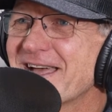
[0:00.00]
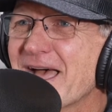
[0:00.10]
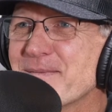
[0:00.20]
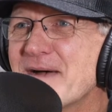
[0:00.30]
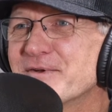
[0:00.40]

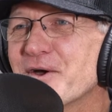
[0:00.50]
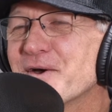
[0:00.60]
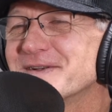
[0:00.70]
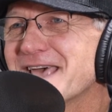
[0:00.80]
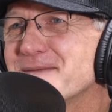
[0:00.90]
I'm having a
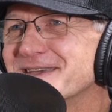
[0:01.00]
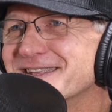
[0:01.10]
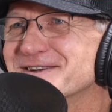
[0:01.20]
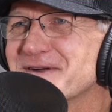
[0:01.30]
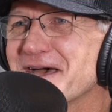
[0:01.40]
hard time
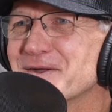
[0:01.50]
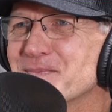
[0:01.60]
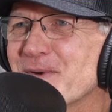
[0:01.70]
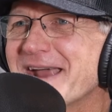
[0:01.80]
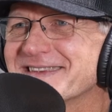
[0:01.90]
getting her out there
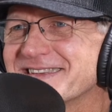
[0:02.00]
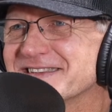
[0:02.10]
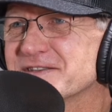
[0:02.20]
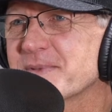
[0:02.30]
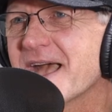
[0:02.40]
practicing,
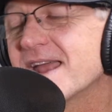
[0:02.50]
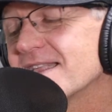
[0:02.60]
so I'm kind of